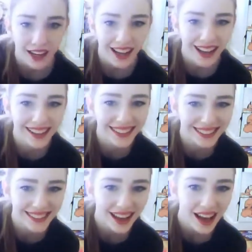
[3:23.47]

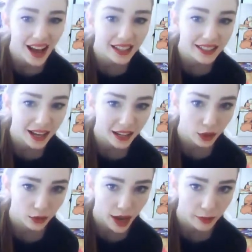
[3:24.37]
has a
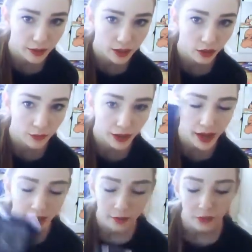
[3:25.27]
diagram on the
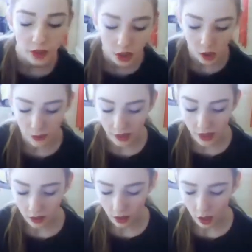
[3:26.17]
back. So, I mean, I
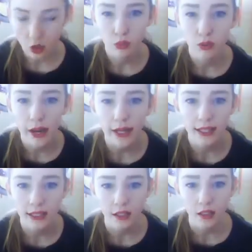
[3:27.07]
thought, great
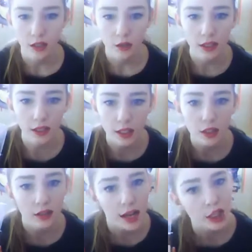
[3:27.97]
idea, you know, like this
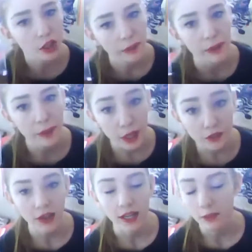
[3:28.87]
will actually be
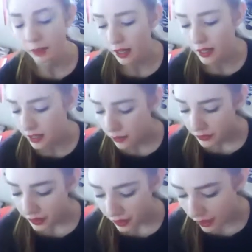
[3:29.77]
perfect because
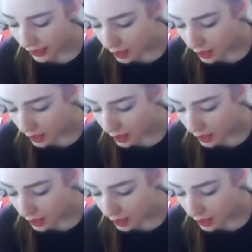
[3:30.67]
I